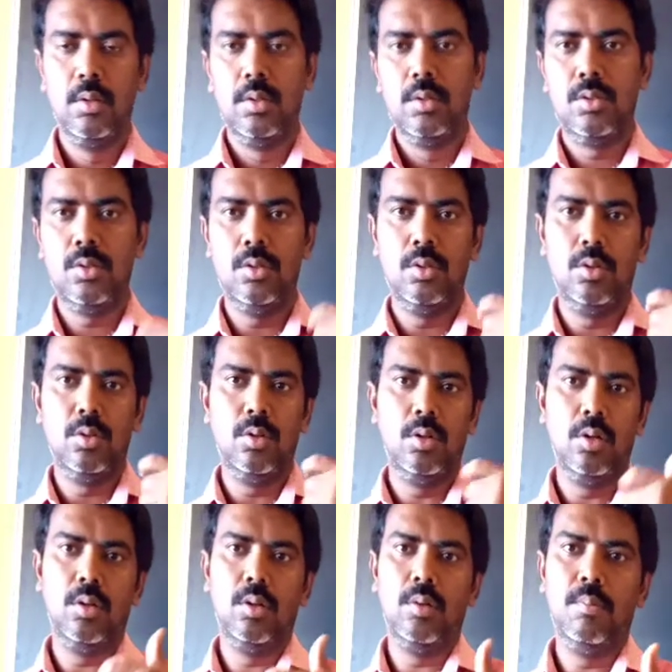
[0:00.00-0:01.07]
So,
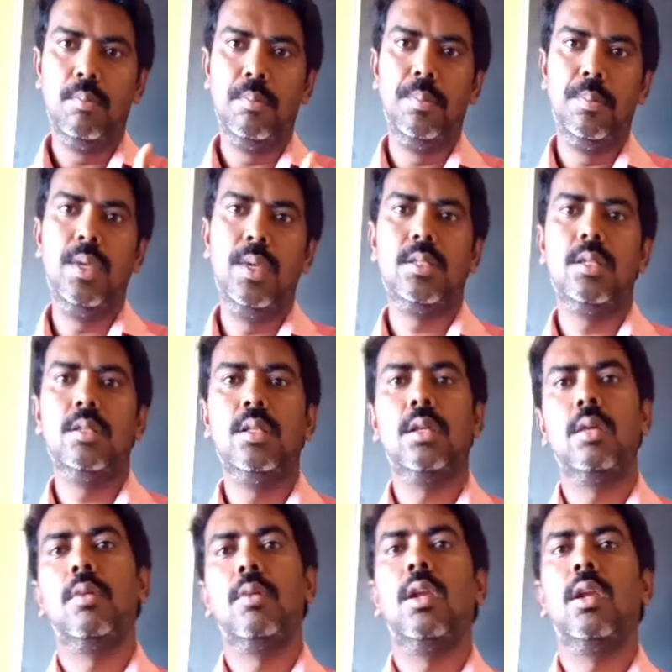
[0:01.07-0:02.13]
based on the
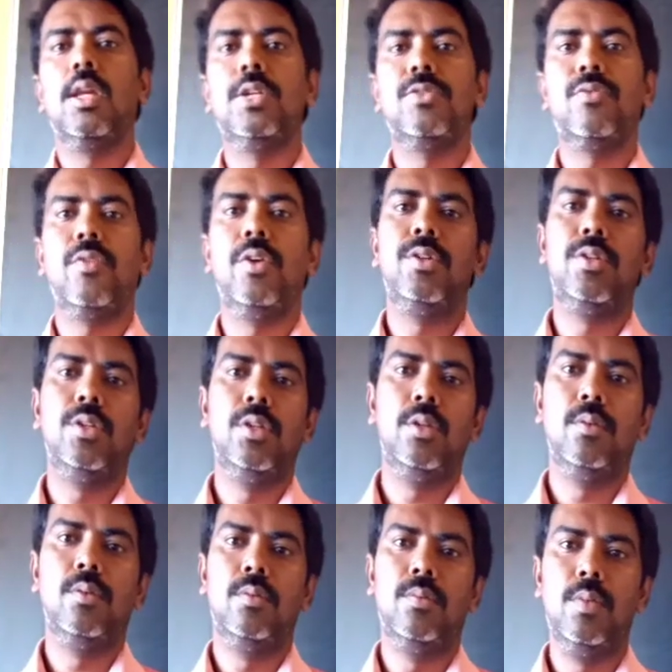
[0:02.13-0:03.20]
chemical
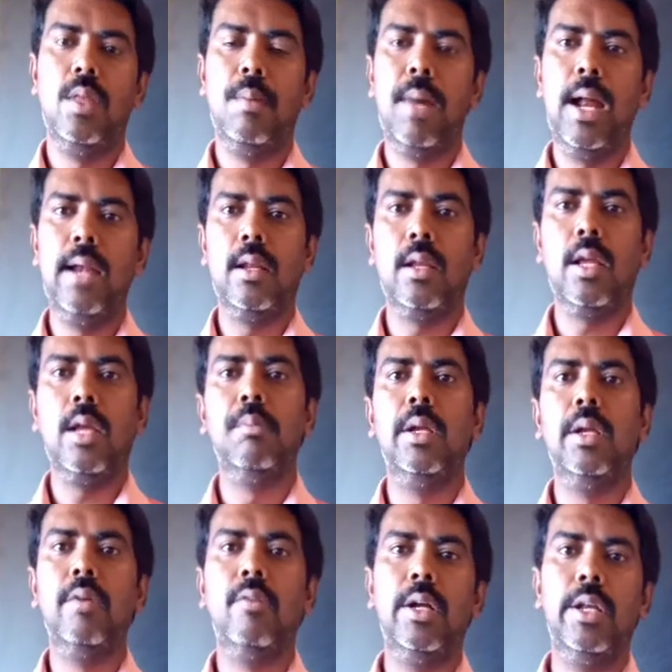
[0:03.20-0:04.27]
classification, the matter can be
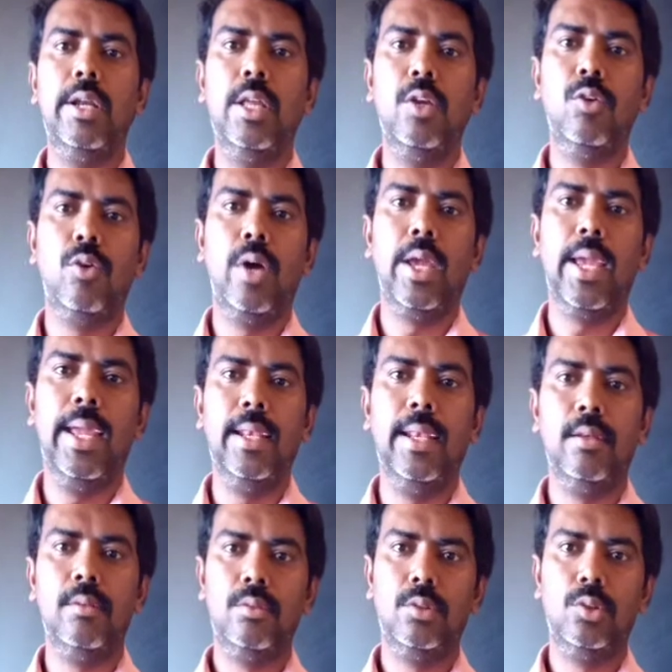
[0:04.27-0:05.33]
divided into
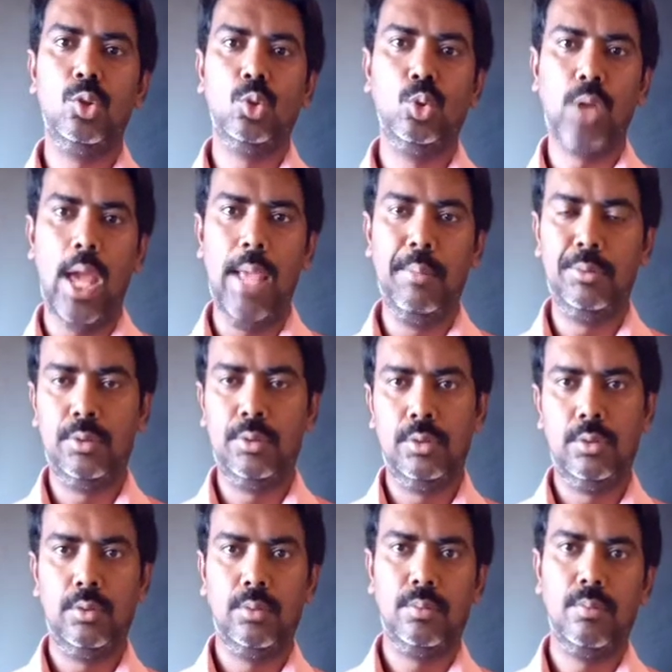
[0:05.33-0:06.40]
again two
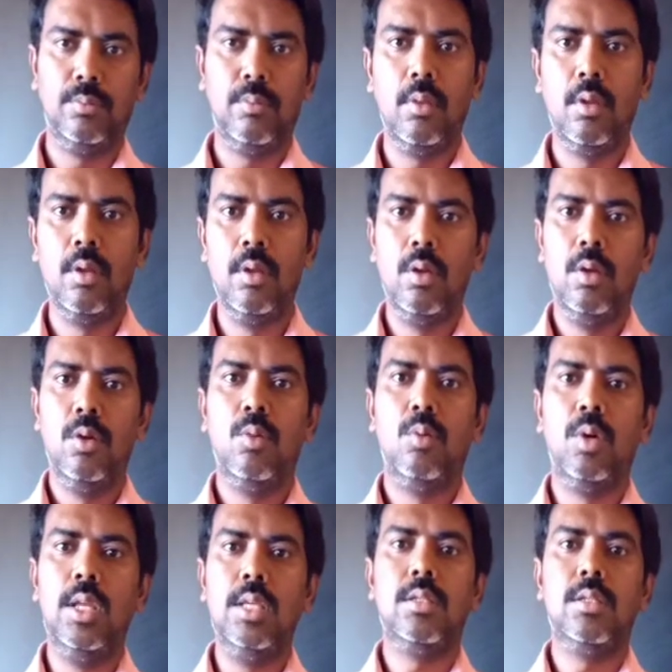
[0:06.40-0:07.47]
types.
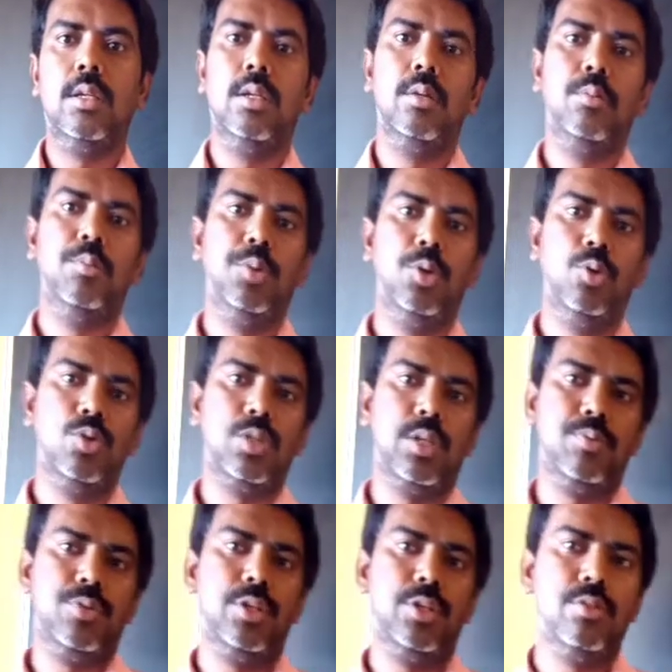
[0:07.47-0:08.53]
One is a pure
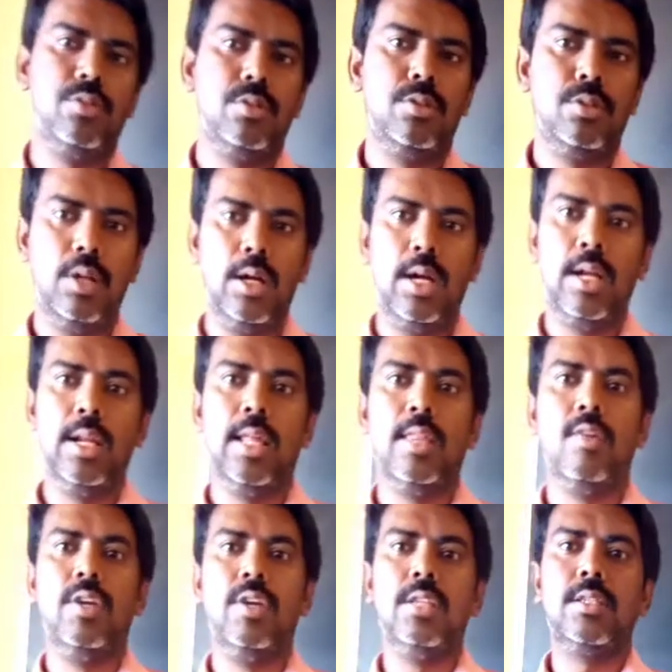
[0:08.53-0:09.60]
substance and other
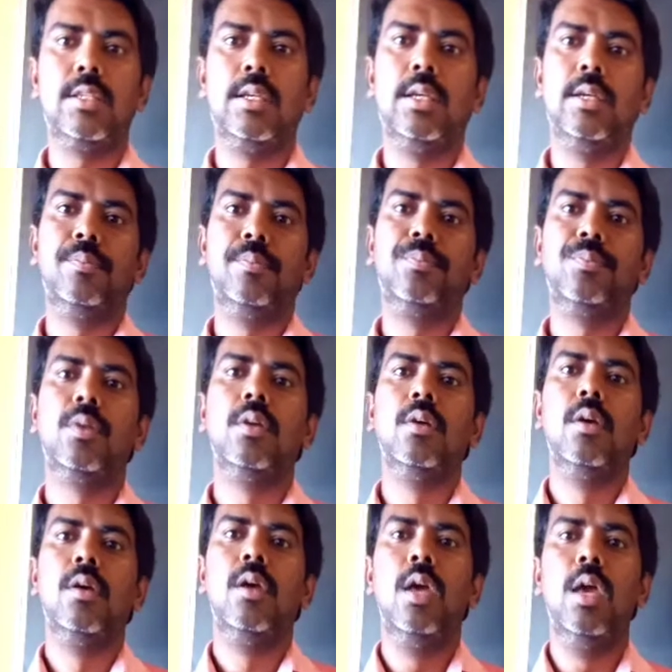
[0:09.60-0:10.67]
one is a
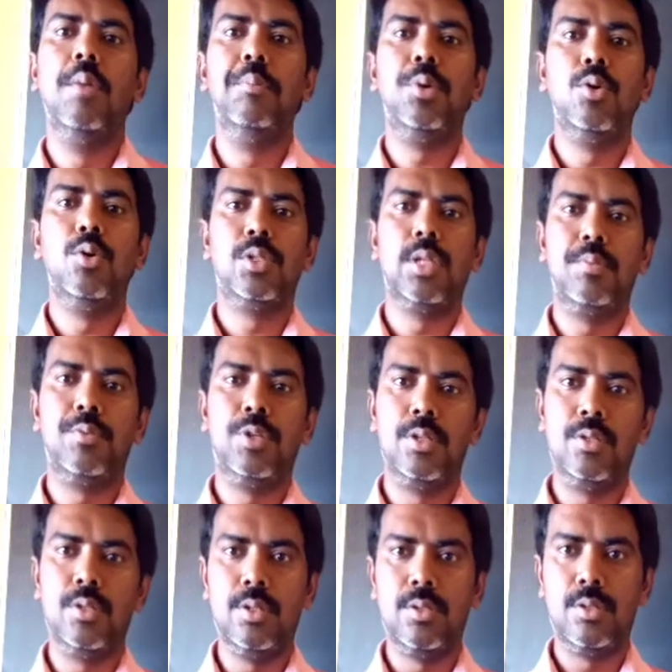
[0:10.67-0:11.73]
impure
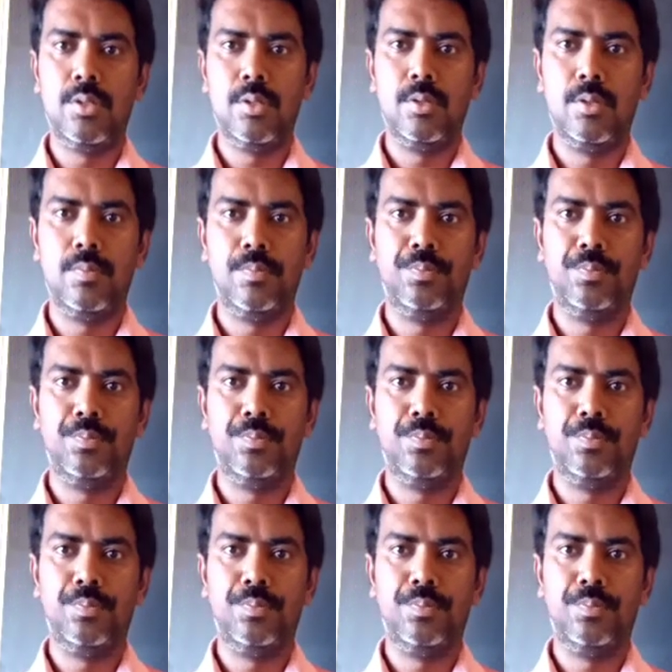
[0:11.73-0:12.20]
substances.